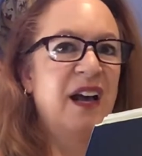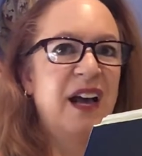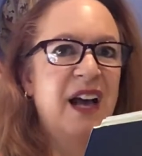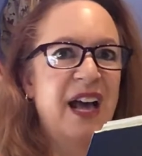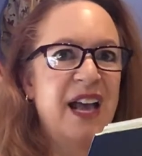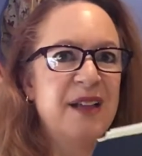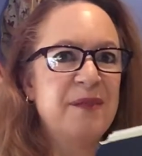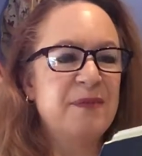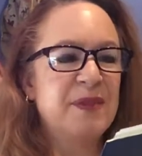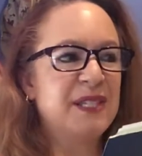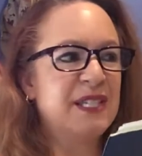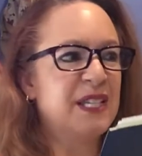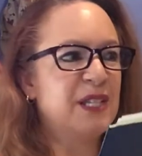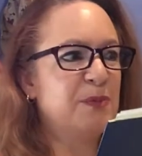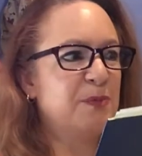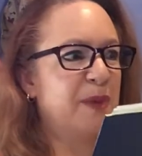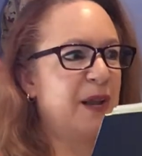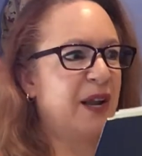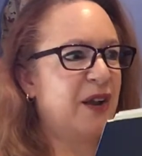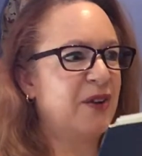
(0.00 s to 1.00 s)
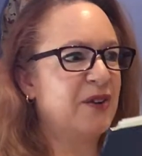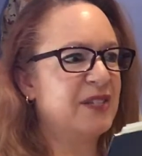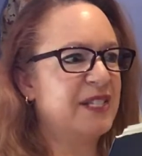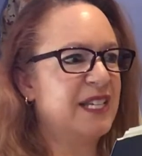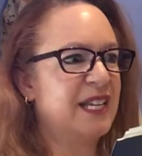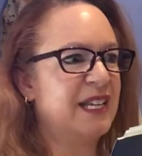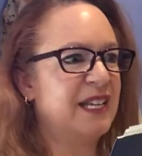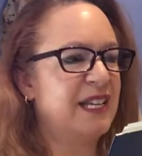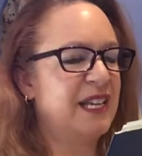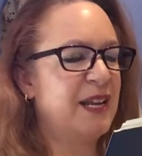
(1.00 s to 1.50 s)
Hi, Mrs.
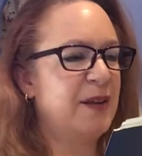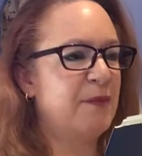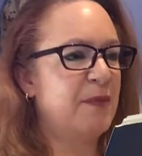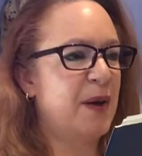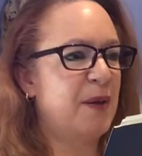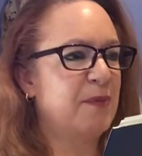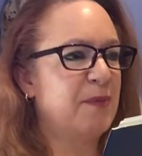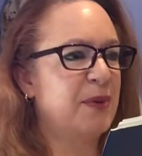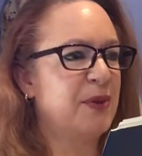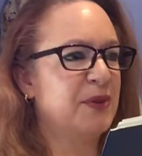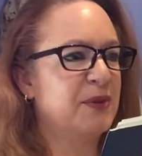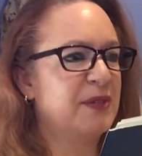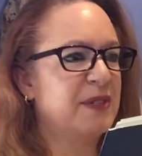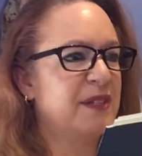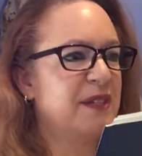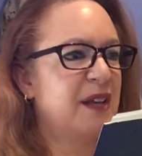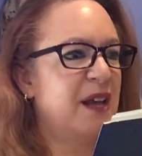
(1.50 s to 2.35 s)
Bickerson, he mumbles.